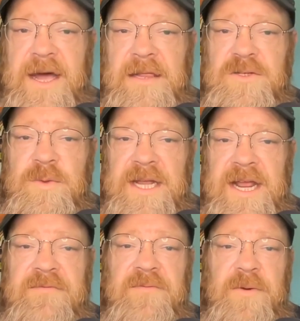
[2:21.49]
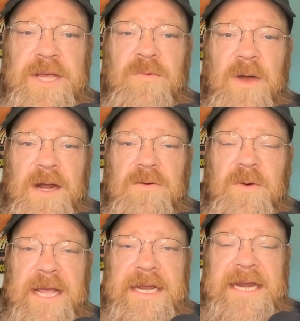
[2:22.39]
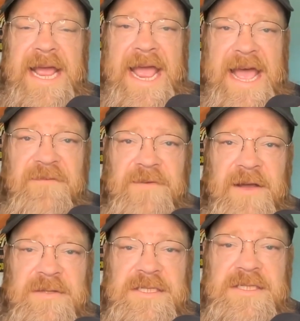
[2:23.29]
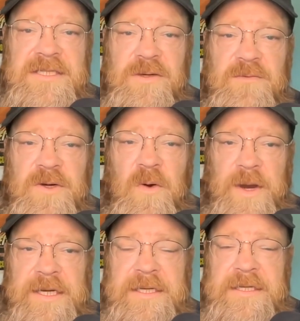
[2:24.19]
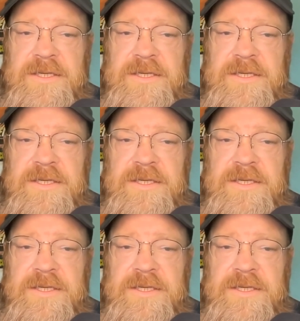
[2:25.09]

callers will get a free Ronald Reagan half-ounce silver coin.